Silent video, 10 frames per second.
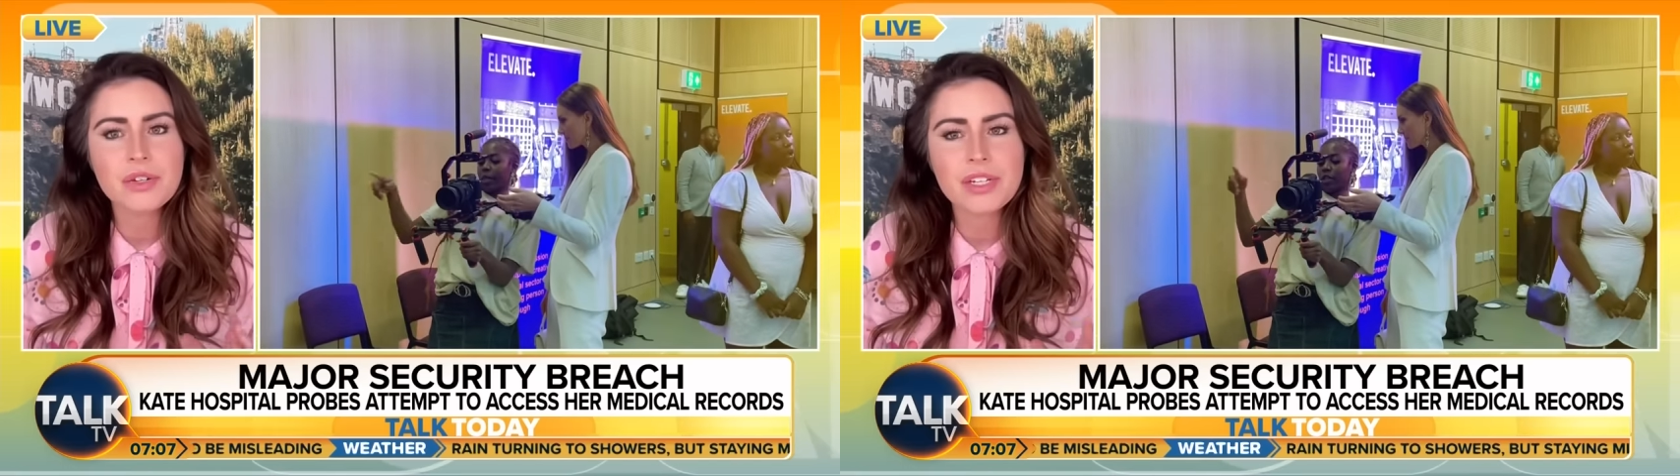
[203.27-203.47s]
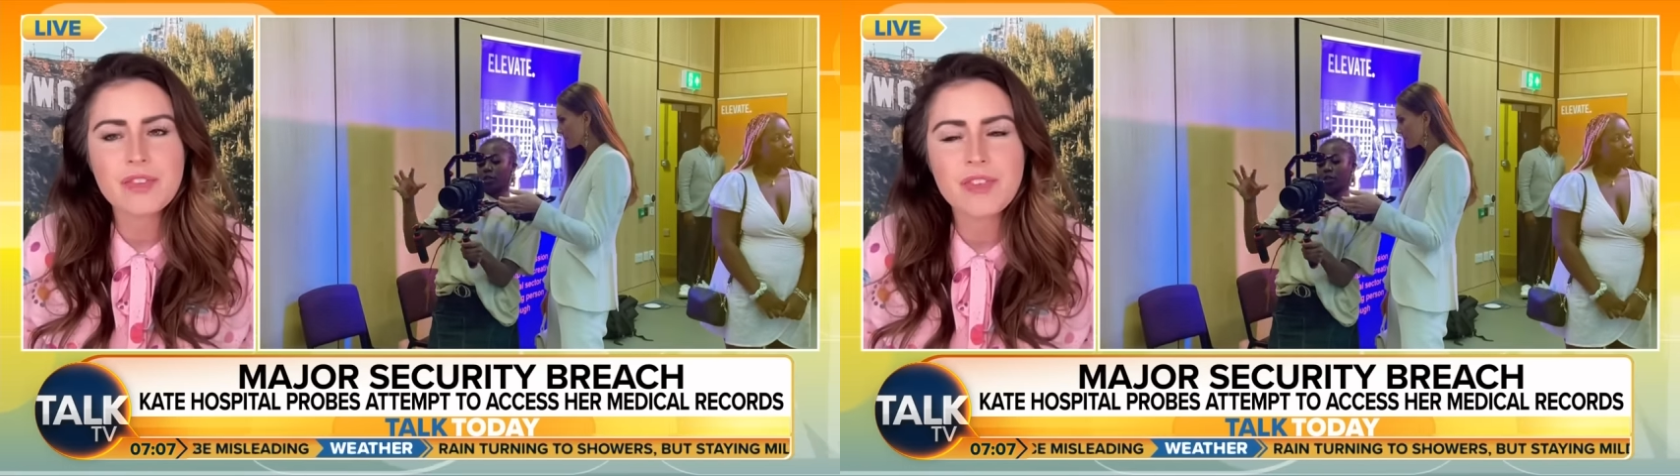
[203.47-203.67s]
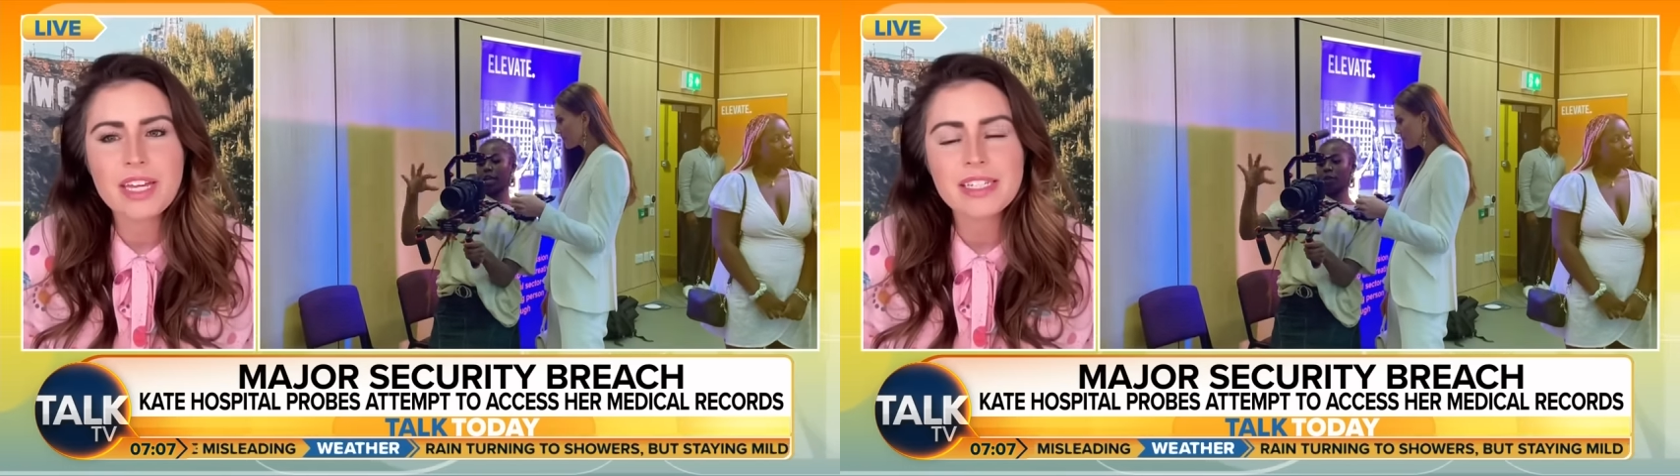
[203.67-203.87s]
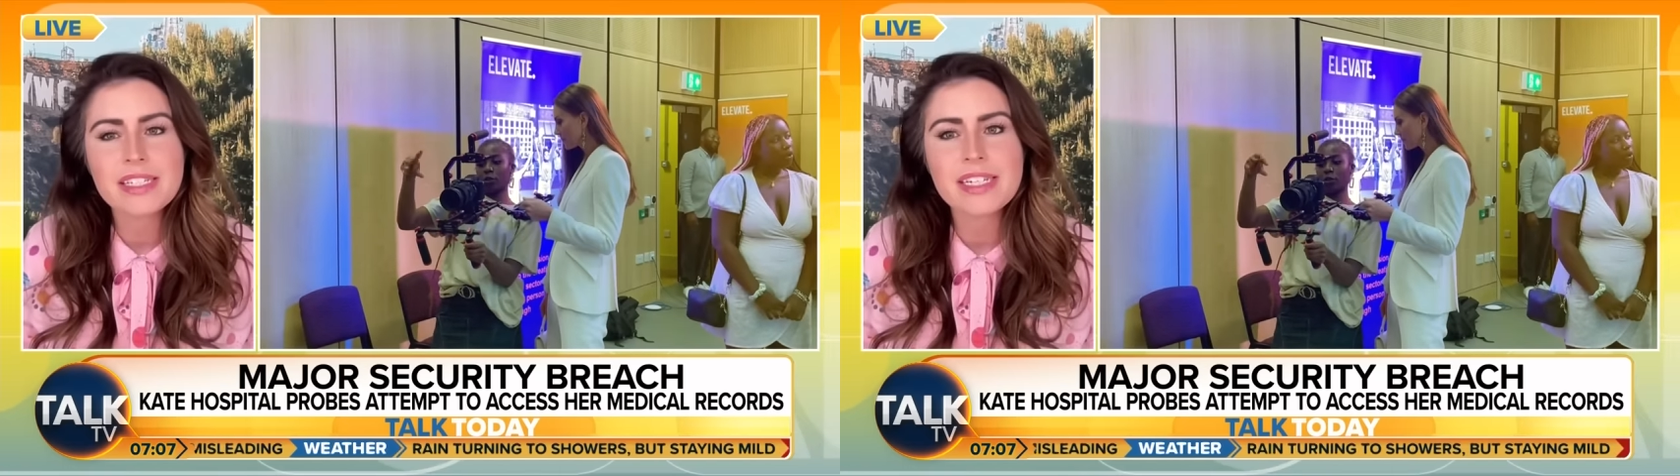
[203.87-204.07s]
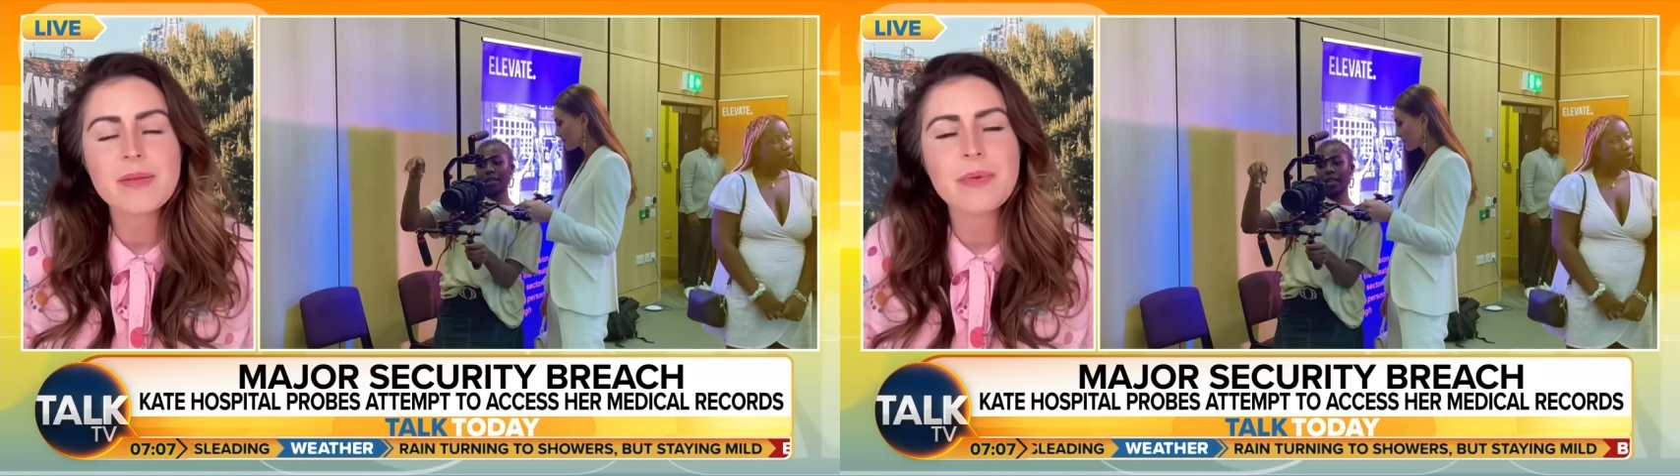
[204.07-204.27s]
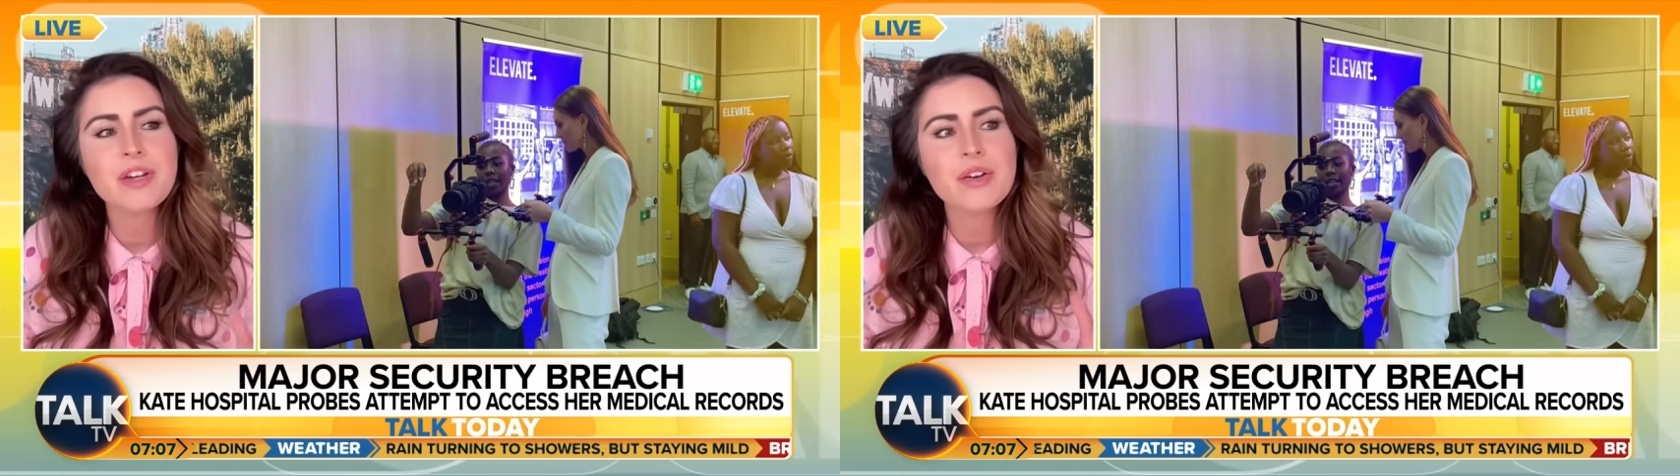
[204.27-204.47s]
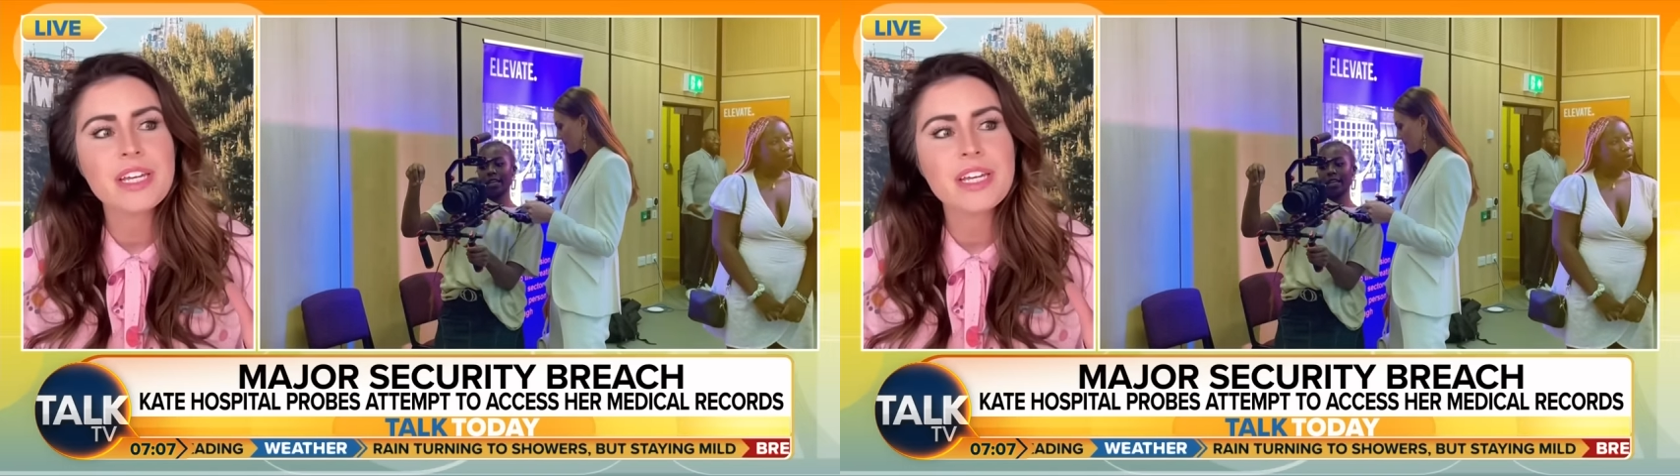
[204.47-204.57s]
you're giving it steam and you're